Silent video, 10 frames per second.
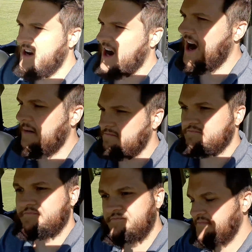
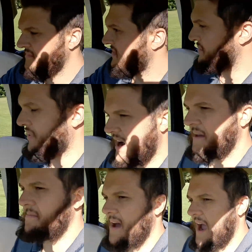
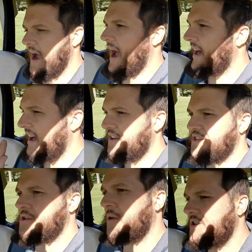But I like
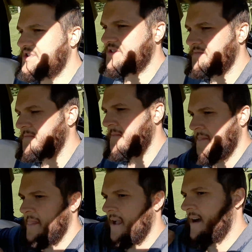the course.
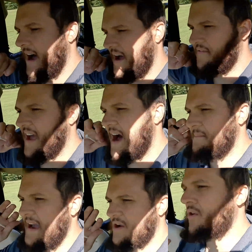I've got
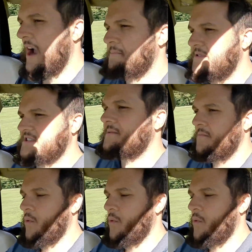my gripes.